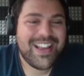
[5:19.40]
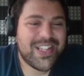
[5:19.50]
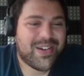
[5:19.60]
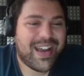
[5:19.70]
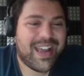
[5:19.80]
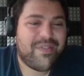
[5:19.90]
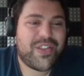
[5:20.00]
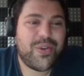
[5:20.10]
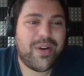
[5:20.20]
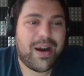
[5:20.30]
So I have
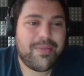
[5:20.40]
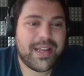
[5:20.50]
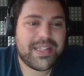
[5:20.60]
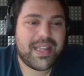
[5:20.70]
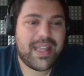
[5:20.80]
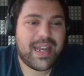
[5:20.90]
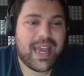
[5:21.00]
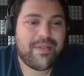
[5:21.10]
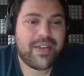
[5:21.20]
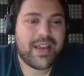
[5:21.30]
two obelisks, and then I
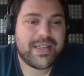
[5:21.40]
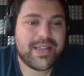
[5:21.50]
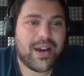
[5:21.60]
have this.